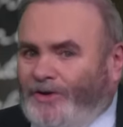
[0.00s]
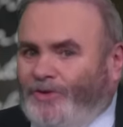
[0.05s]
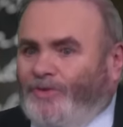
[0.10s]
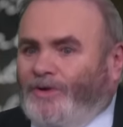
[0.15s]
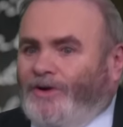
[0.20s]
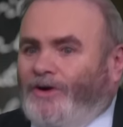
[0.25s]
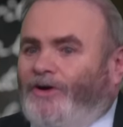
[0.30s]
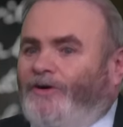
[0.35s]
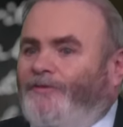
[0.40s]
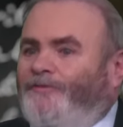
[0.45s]
who
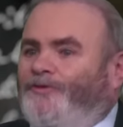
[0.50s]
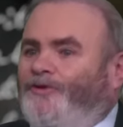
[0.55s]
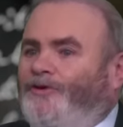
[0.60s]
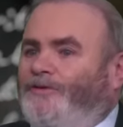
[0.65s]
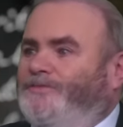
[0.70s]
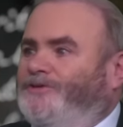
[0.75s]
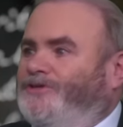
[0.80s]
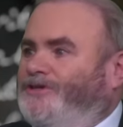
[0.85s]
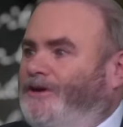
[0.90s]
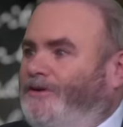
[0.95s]
will offer
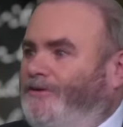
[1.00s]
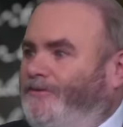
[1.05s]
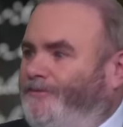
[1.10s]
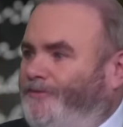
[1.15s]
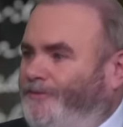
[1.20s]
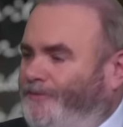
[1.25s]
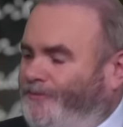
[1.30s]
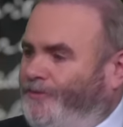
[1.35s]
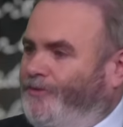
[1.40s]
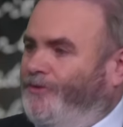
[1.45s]

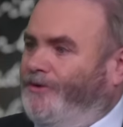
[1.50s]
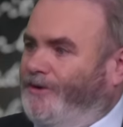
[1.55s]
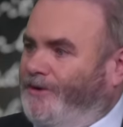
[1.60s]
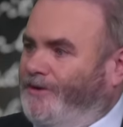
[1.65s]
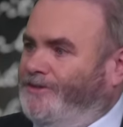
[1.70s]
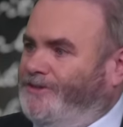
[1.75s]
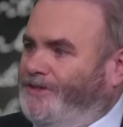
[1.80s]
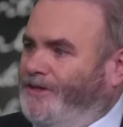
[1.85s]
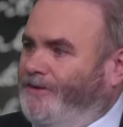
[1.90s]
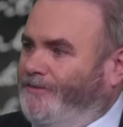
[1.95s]
himself for
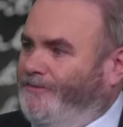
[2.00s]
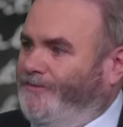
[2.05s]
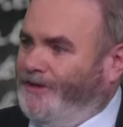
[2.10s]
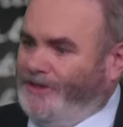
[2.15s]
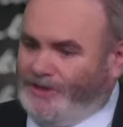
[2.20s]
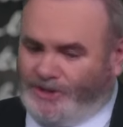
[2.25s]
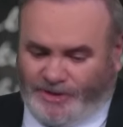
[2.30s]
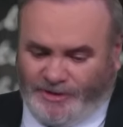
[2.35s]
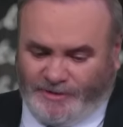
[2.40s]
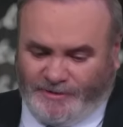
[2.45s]
our
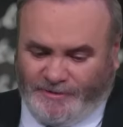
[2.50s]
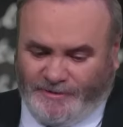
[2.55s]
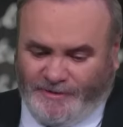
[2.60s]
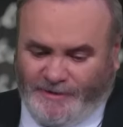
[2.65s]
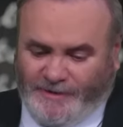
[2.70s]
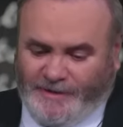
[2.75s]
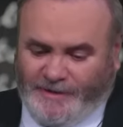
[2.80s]
salvation.